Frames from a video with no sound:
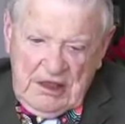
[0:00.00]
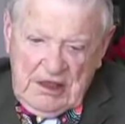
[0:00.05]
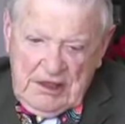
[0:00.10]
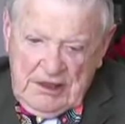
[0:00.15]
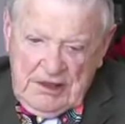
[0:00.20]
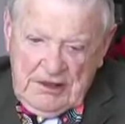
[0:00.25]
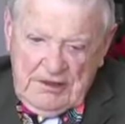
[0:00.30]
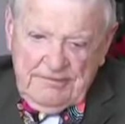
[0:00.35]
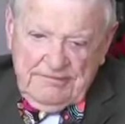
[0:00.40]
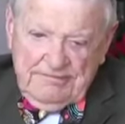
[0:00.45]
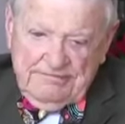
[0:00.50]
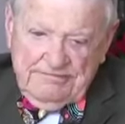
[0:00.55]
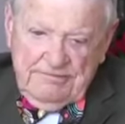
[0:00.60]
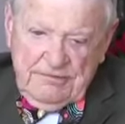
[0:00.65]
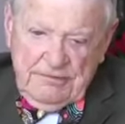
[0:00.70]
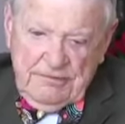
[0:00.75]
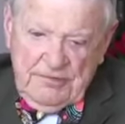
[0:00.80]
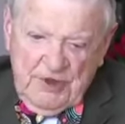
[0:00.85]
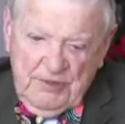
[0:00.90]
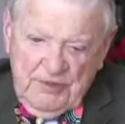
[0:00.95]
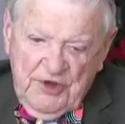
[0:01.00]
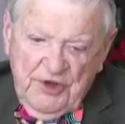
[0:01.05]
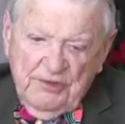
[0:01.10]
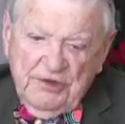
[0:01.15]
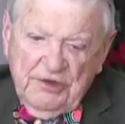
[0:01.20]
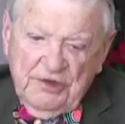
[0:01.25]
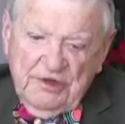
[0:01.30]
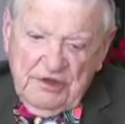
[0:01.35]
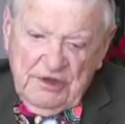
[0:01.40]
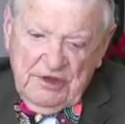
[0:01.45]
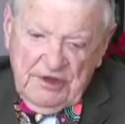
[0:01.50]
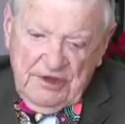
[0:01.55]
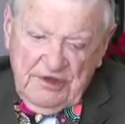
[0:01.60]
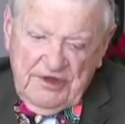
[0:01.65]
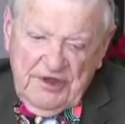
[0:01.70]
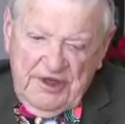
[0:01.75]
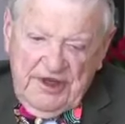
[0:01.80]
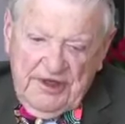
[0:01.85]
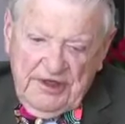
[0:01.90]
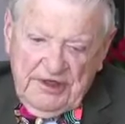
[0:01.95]
um, the people that look
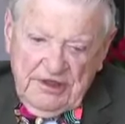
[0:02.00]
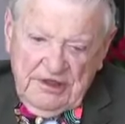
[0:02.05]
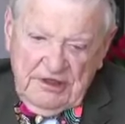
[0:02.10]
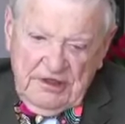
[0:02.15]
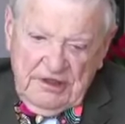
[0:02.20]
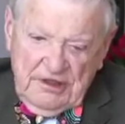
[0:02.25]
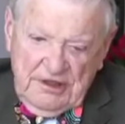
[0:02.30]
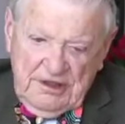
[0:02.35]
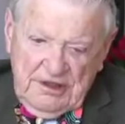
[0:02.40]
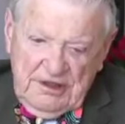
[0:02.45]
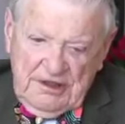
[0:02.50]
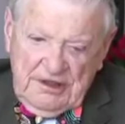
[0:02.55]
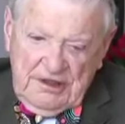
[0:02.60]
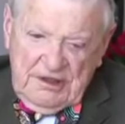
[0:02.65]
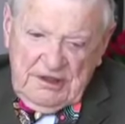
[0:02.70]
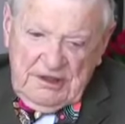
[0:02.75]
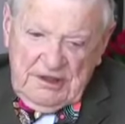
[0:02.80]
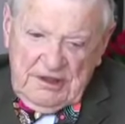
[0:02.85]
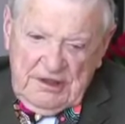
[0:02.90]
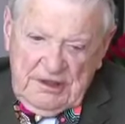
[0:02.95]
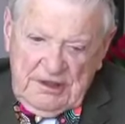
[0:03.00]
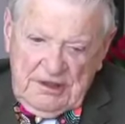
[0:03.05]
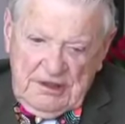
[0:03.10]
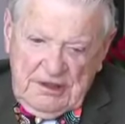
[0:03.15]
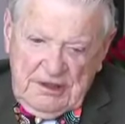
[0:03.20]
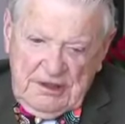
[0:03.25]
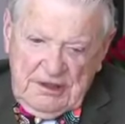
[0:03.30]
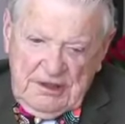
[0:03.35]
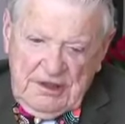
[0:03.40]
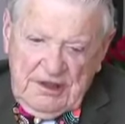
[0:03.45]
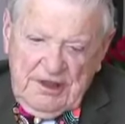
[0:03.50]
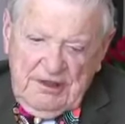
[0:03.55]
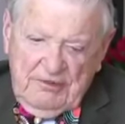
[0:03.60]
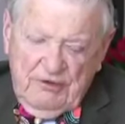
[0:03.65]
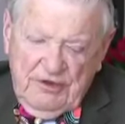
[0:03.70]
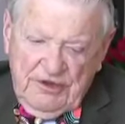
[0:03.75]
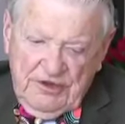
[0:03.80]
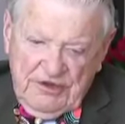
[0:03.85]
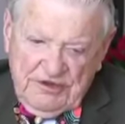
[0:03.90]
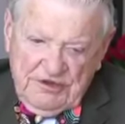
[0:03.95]
at that, I
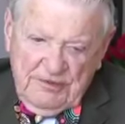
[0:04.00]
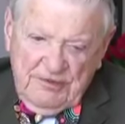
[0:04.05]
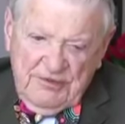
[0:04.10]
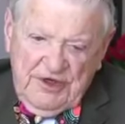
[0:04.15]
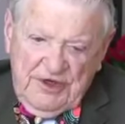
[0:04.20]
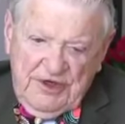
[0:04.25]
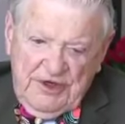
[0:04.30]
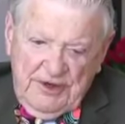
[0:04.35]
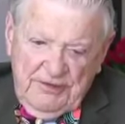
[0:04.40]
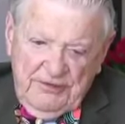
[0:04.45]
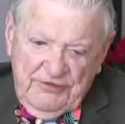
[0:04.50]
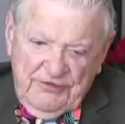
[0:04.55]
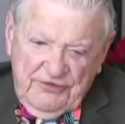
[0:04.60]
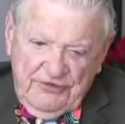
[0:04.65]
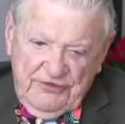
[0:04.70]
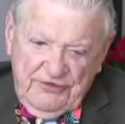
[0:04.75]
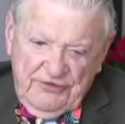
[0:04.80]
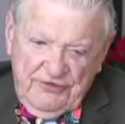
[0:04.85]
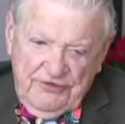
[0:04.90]
wonder sometimes